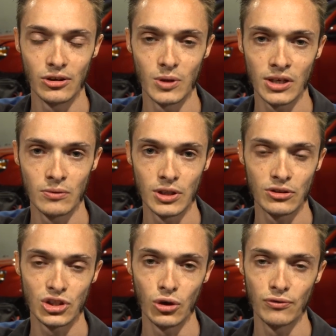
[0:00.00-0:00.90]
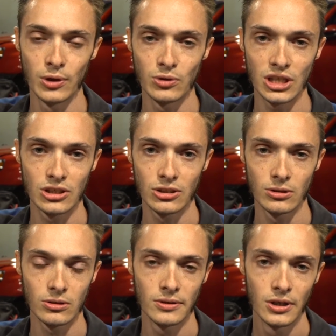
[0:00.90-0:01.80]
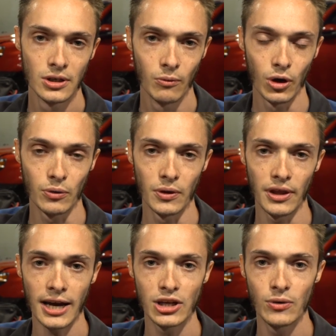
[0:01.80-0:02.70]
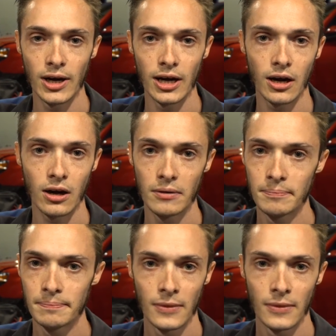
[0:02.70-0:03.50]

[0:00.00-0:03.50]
working with SoFlo Diesel, working with AccuAir.